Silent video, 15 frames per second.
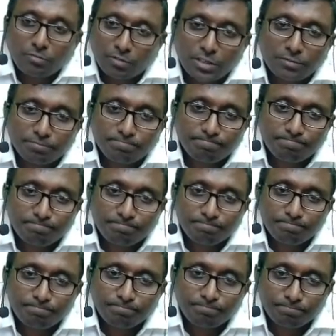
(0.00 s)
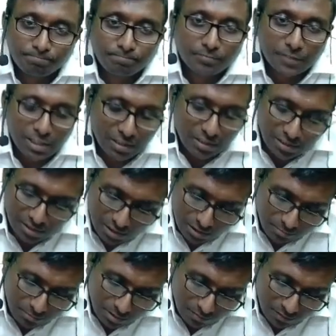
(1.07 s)
one. Condition
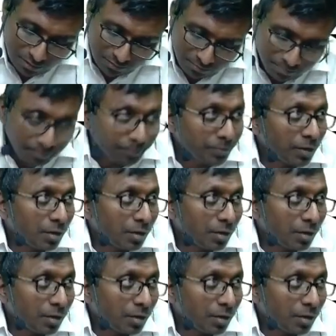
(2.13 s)
number one.